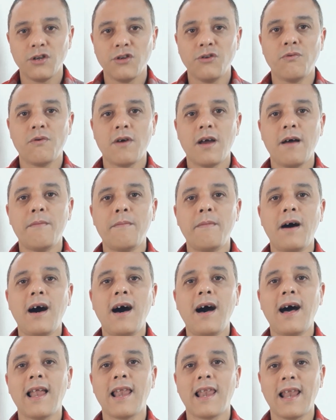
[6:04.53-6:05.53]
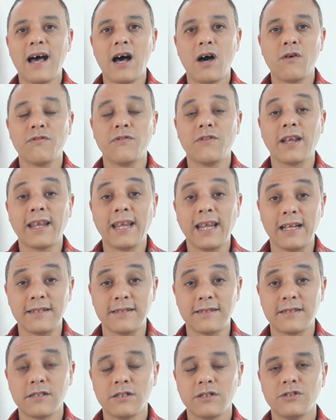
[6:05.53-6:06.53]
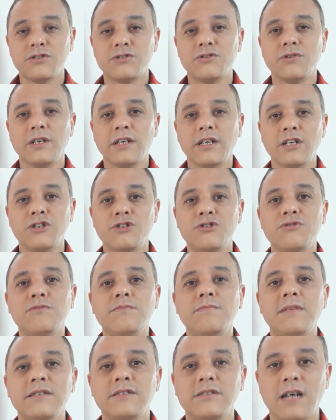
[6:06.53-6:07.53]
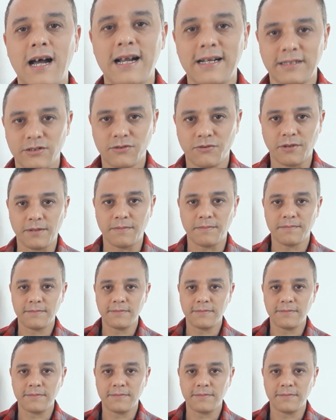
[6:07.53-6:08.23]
Grandma allowed the kids to eat too much ice cream.